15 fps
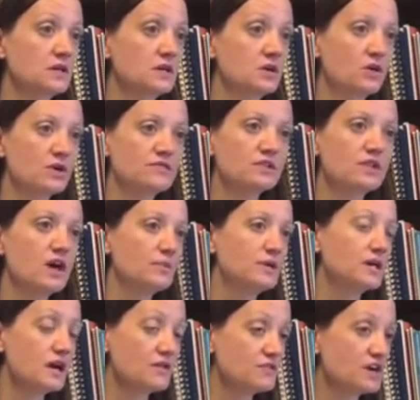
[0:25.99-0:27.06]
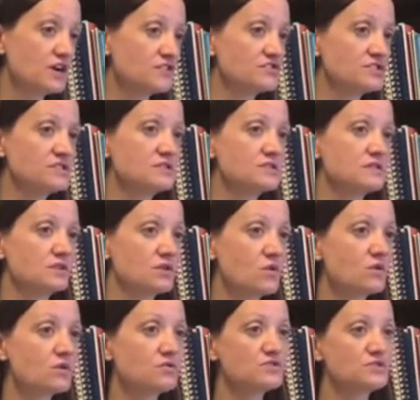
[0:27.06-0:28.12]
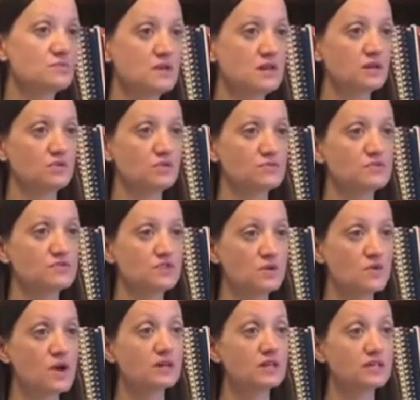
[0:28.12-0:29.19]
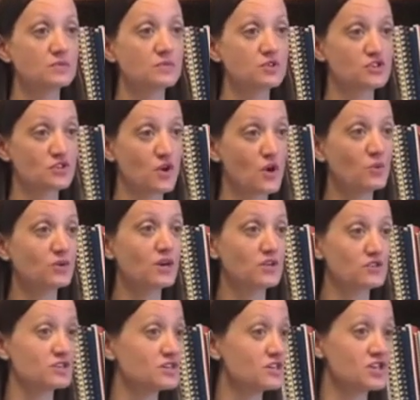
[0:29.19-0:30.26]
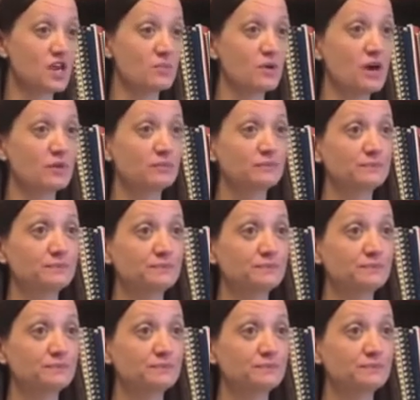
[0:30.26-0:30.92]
or even lobbying other countries in the corridors and meeting rooms of the UN to push their own country to shape up.